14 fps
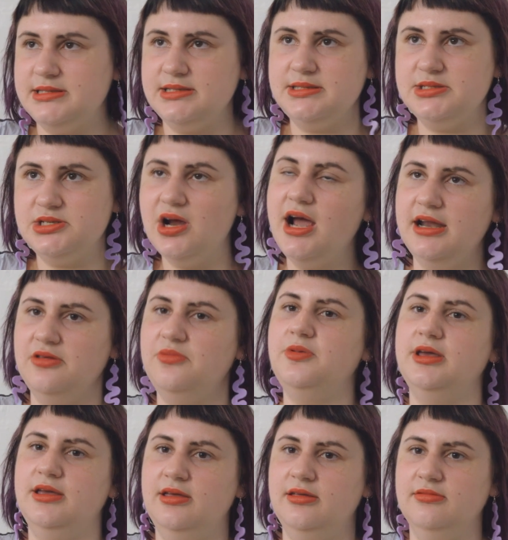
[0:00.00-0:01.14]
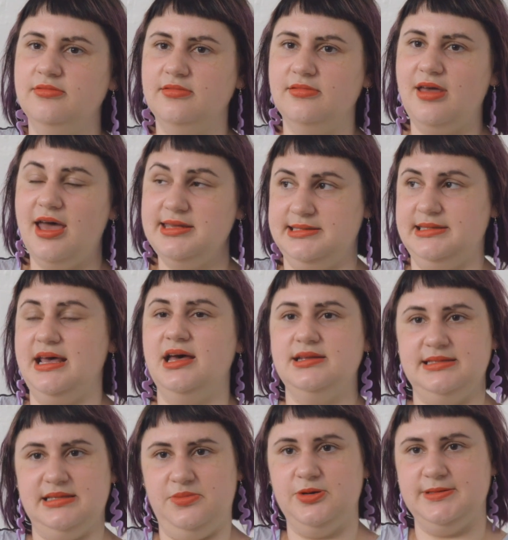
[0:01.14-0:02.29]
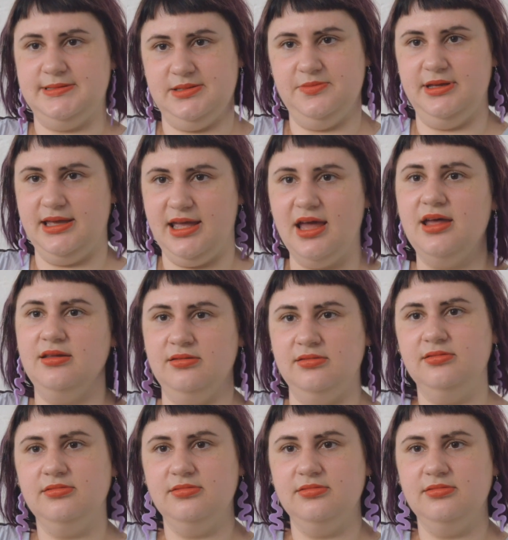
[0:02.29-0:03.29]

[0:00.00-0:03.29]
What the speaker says: just trying to be as loud as I possibly can.